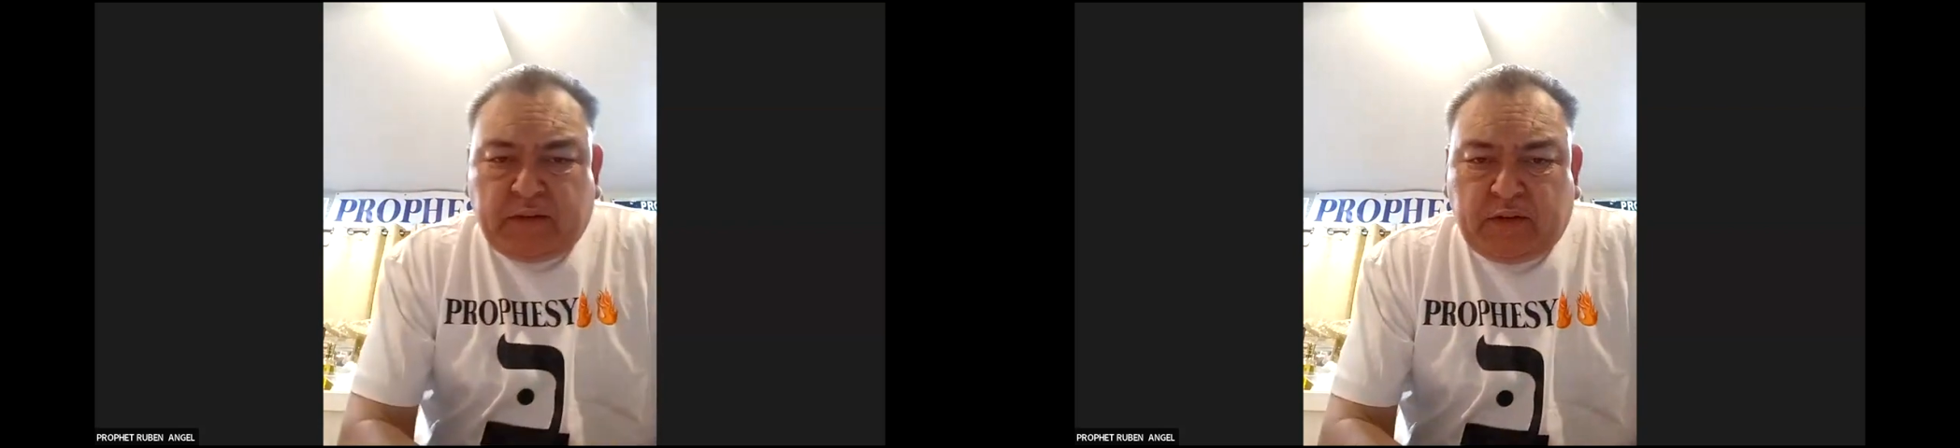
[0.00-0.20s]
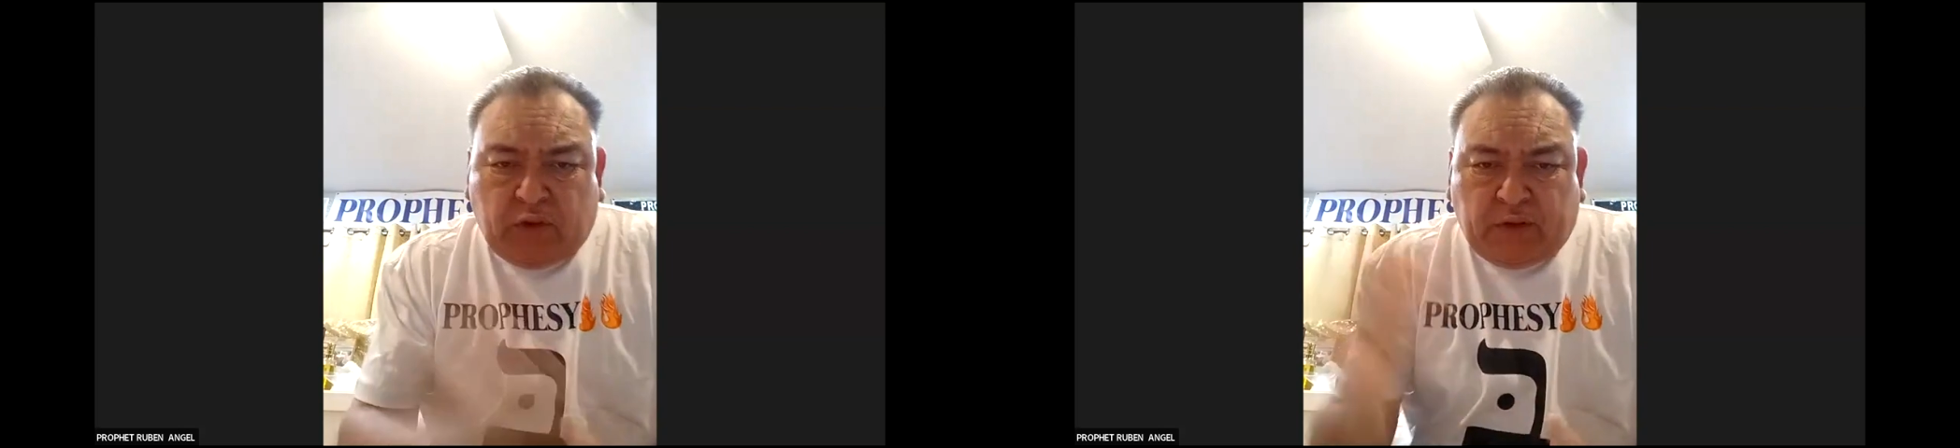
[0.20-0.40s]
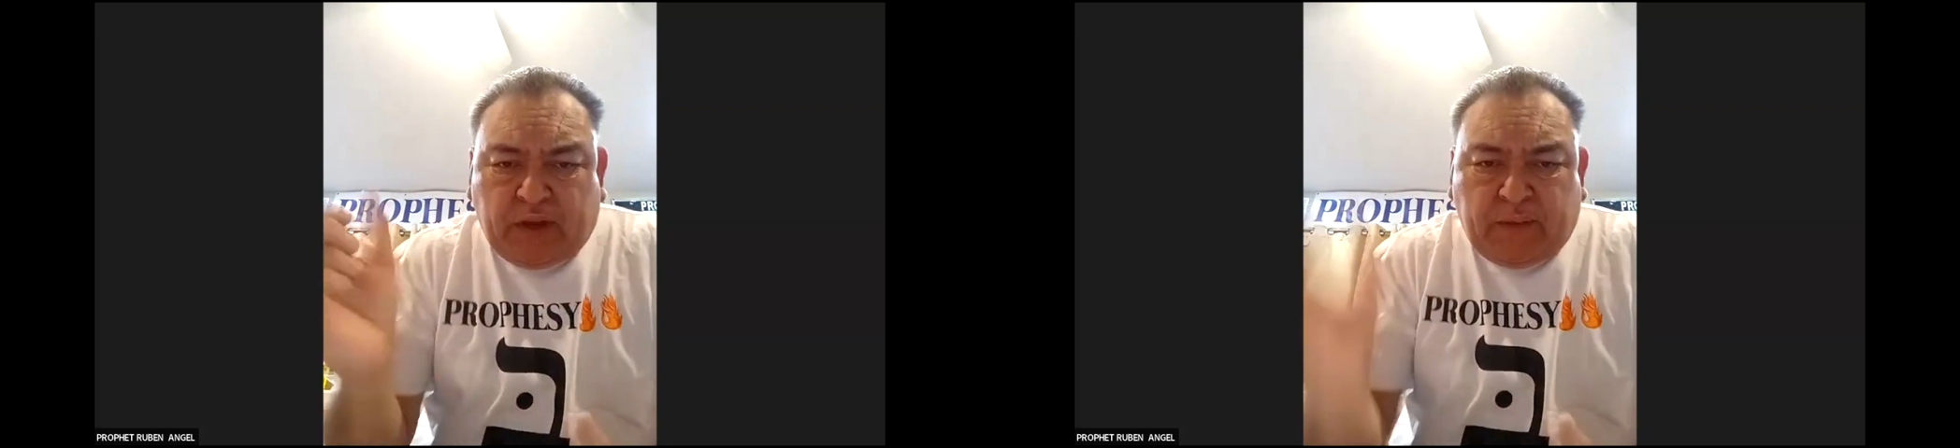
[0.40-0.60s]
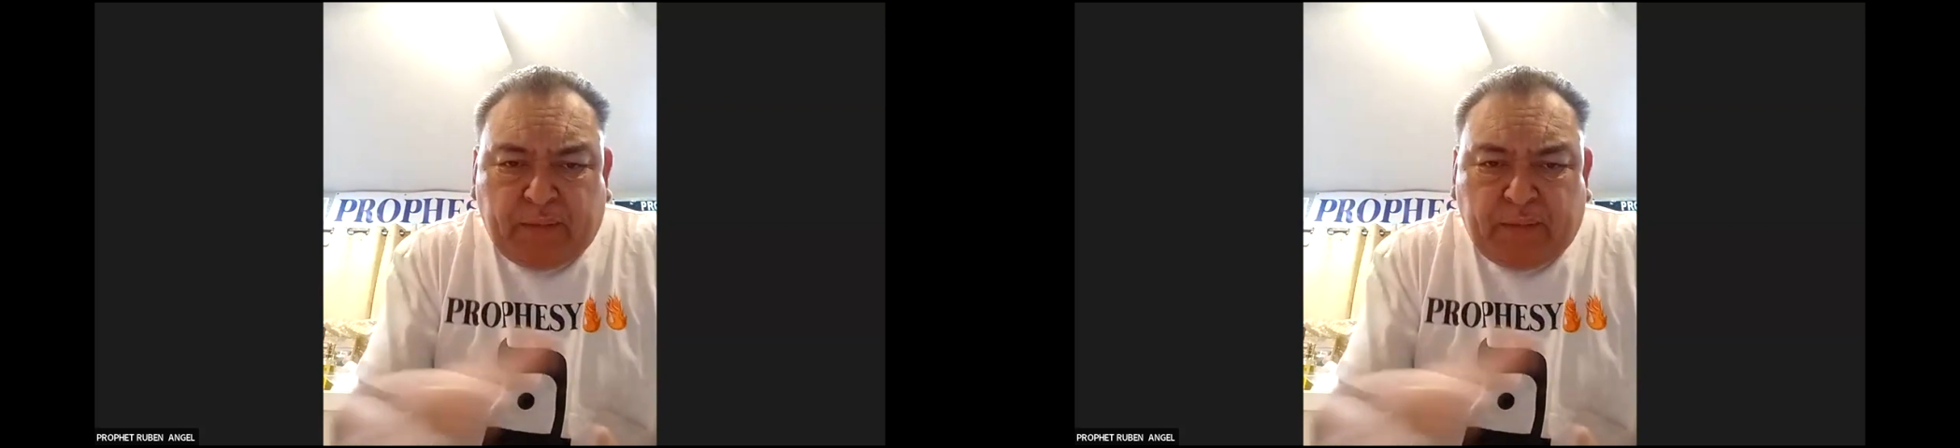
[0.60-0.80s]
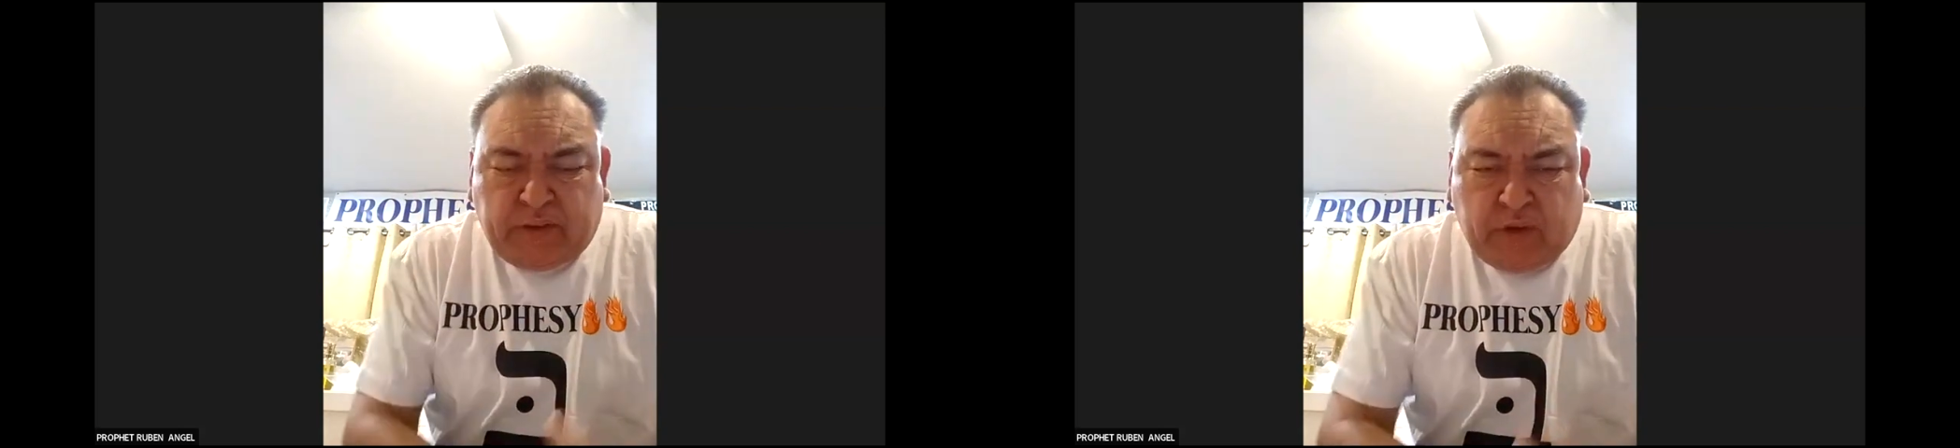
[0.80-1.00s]
Dios les
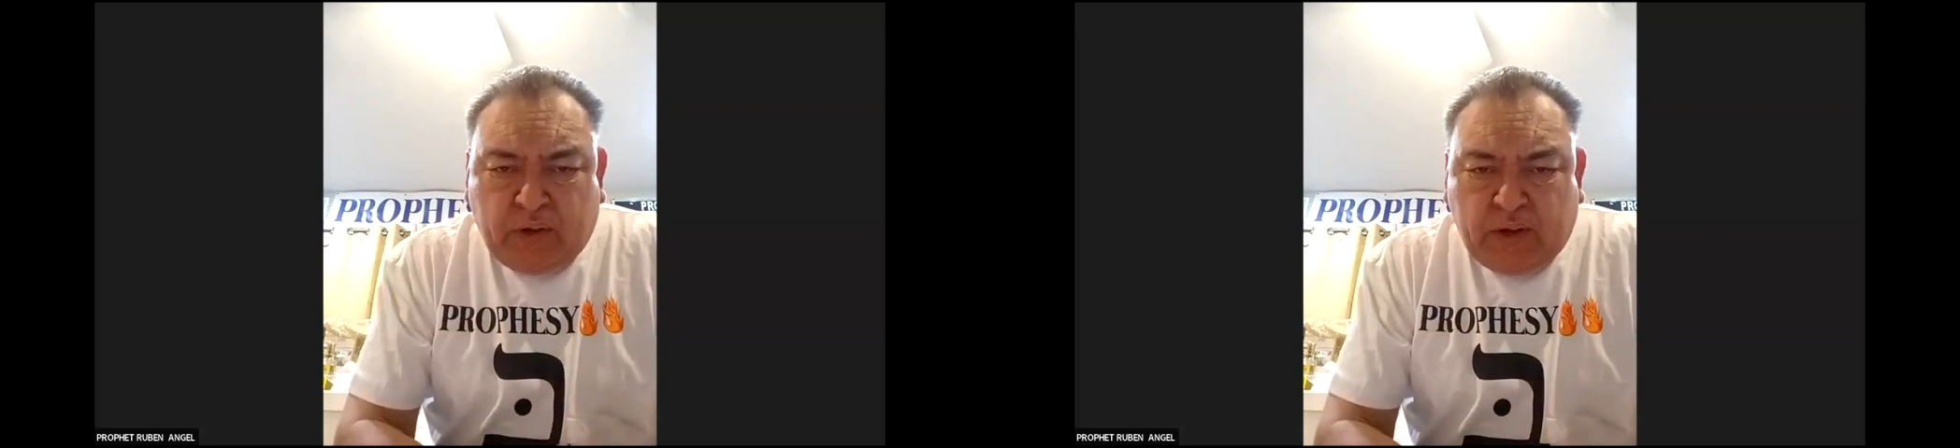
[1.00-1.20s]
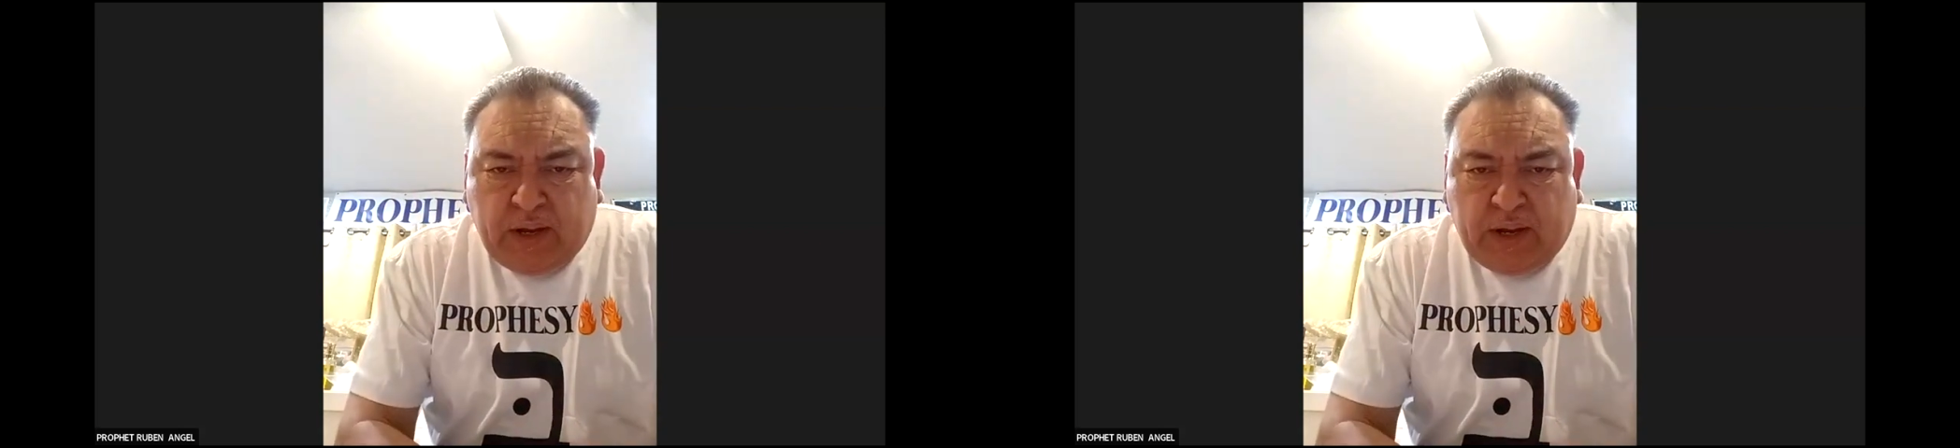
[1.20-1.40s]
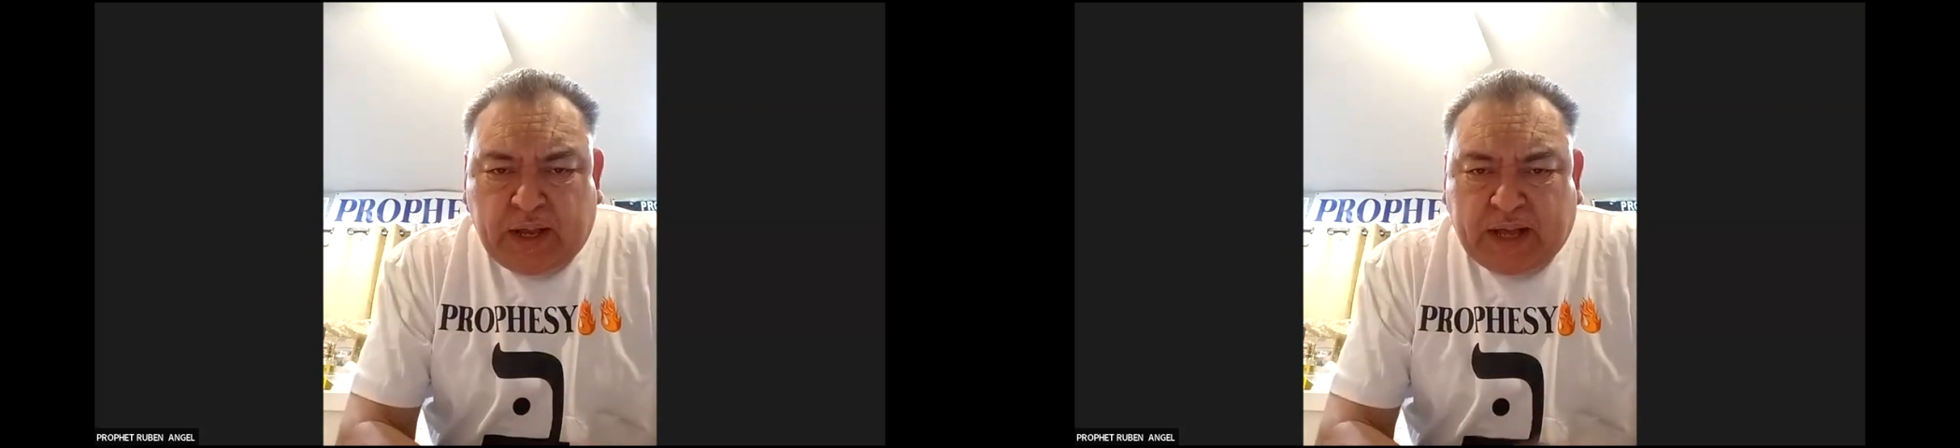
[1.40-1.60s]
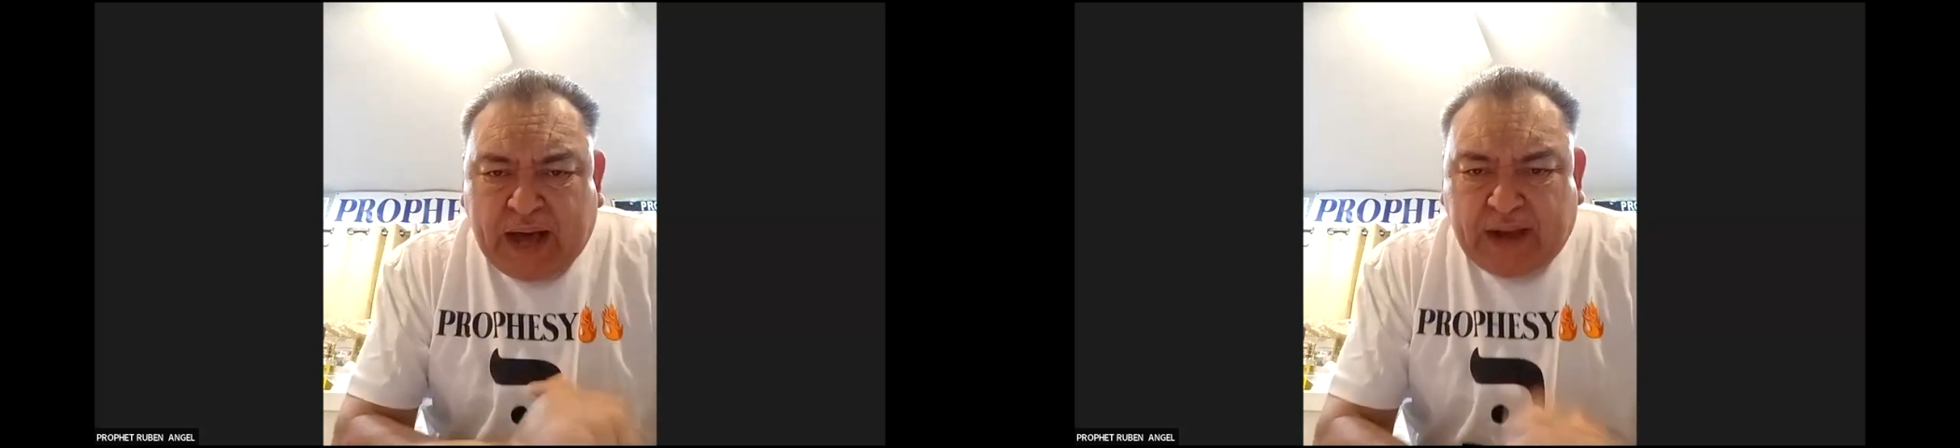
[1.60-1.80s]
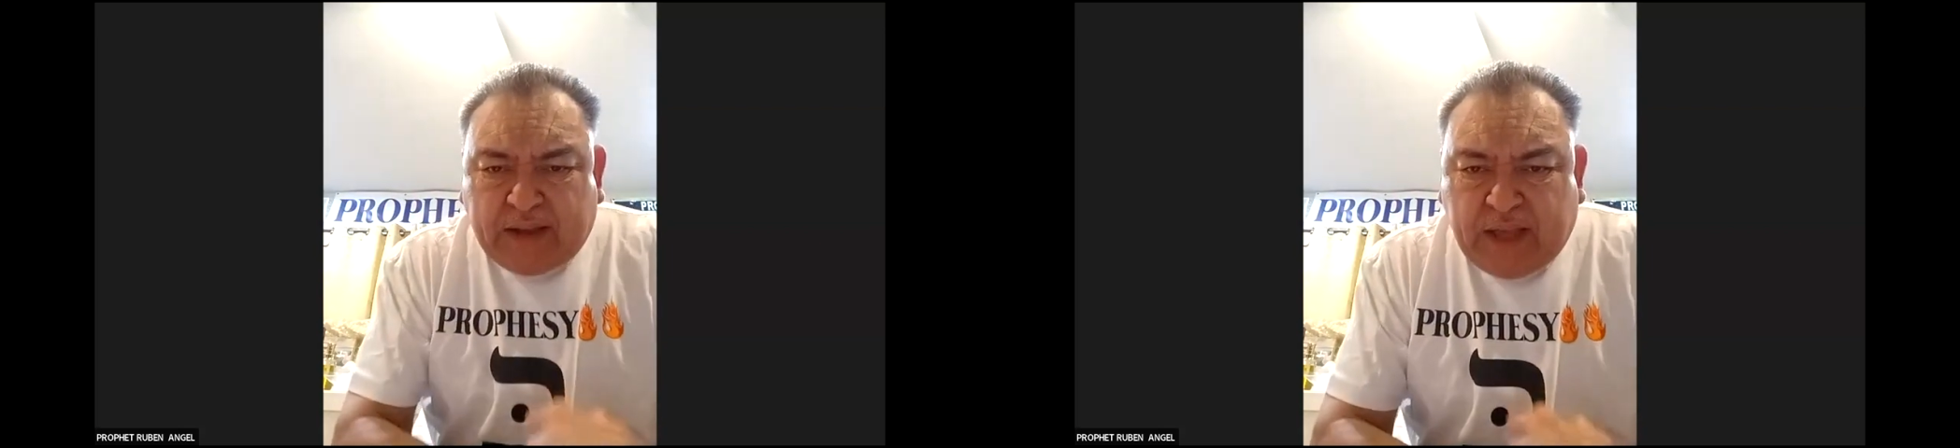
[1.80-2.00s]
mandó la
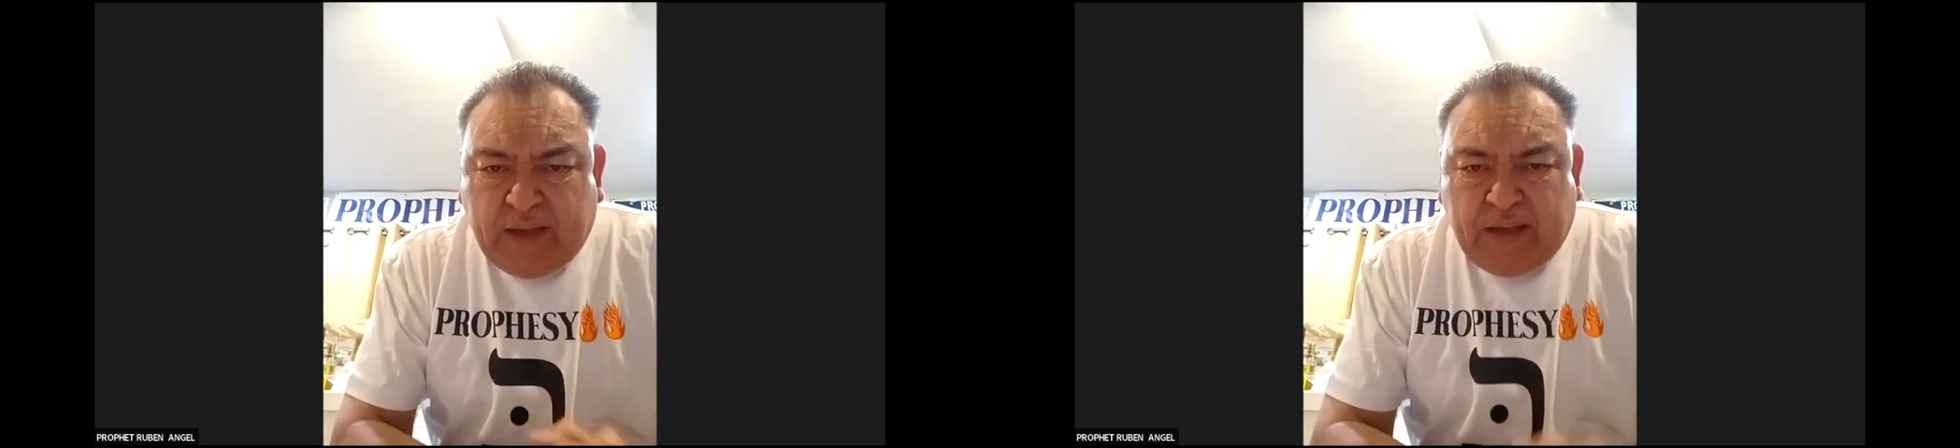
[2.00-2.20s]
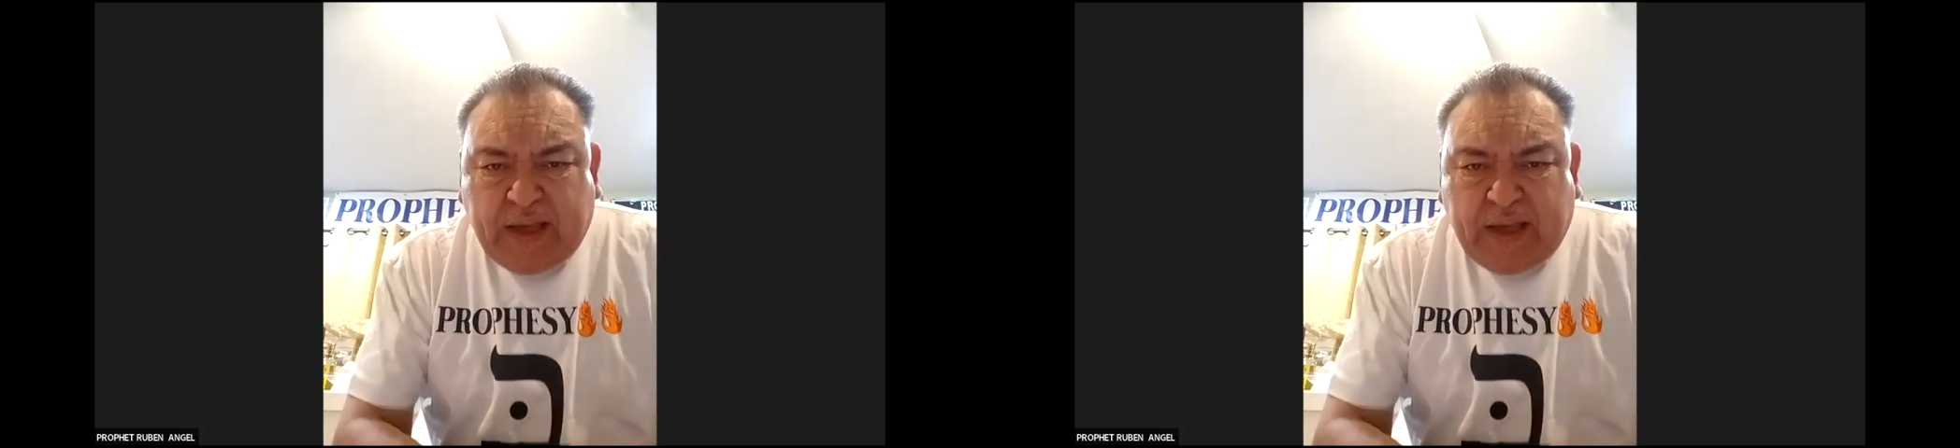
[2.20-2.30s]
carne,